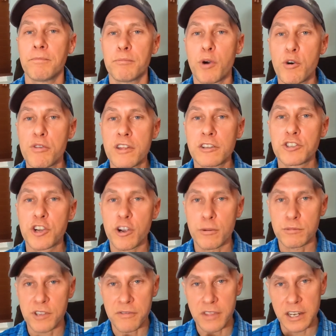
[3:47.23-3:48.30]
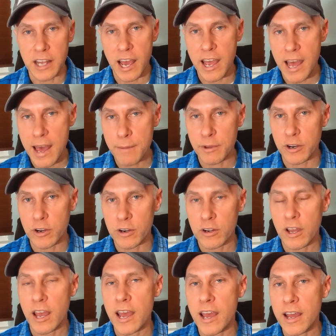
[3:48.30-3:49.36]
both in terms of the
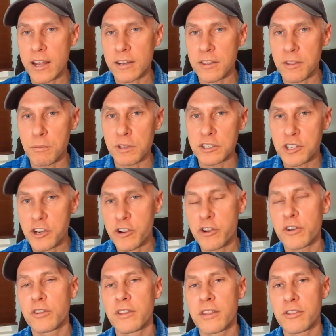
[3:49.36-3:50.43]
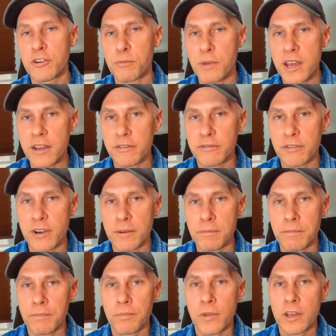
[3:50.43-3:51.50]
diameter and the material that they're made from.